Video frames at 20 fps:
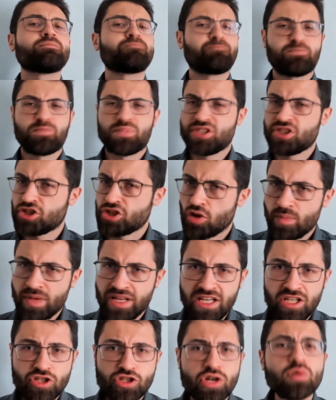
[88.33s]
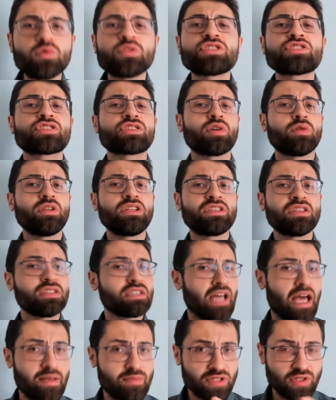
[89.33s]
So many jokes, so little
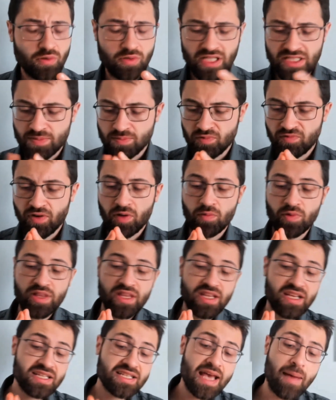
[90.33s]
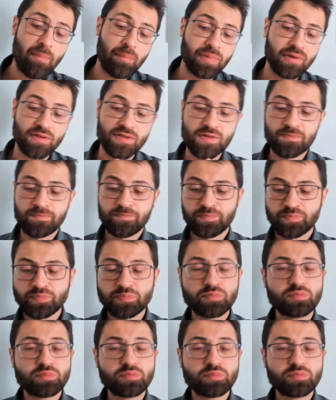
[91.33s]
time, so let's move on with the examples.